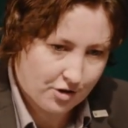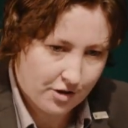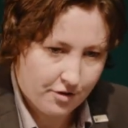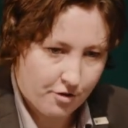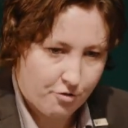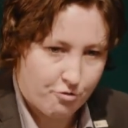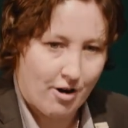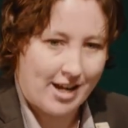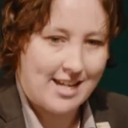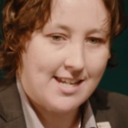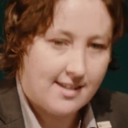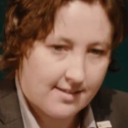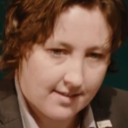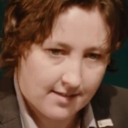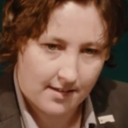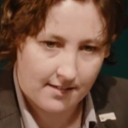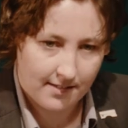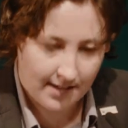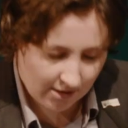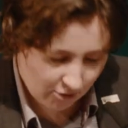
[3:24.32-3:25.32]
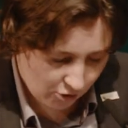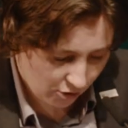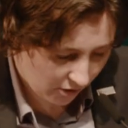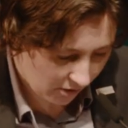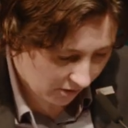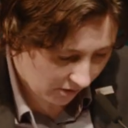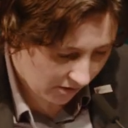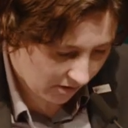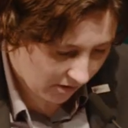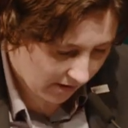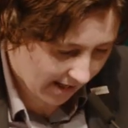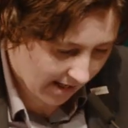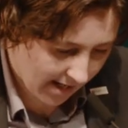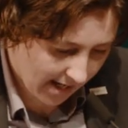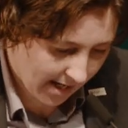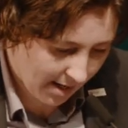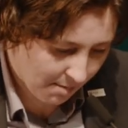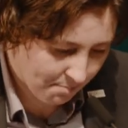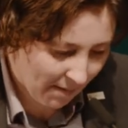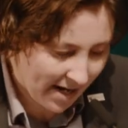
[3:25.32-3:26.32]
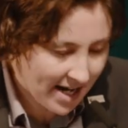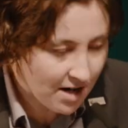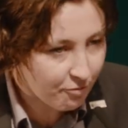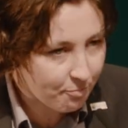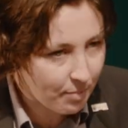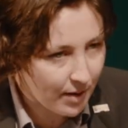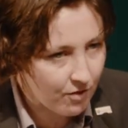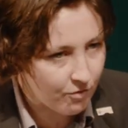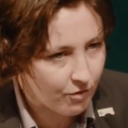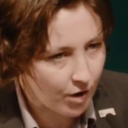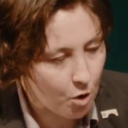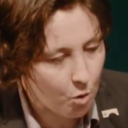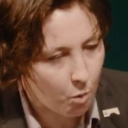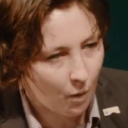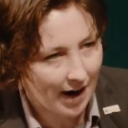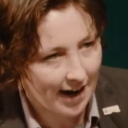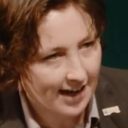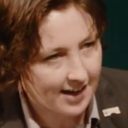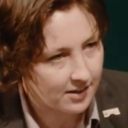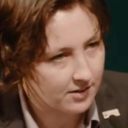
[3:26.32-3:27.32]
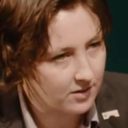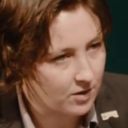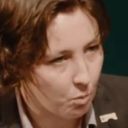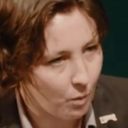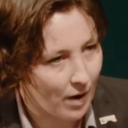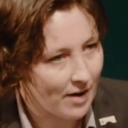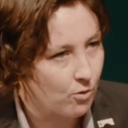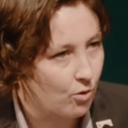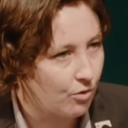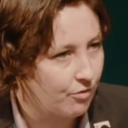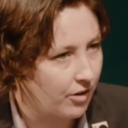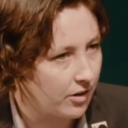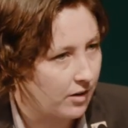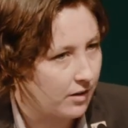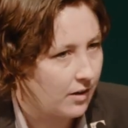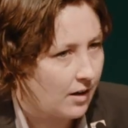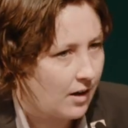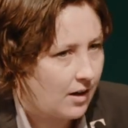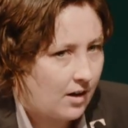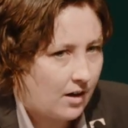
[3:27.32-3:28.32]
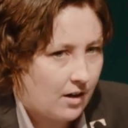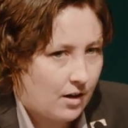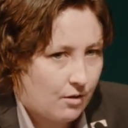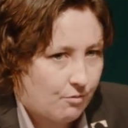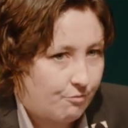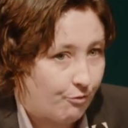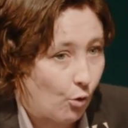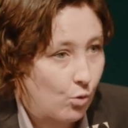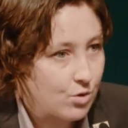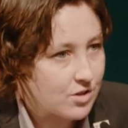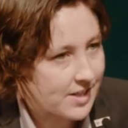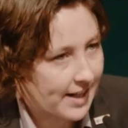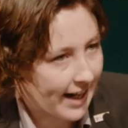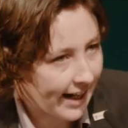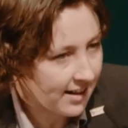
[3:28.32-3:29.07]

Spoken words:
to the right that they took, it might have been required to win over votes in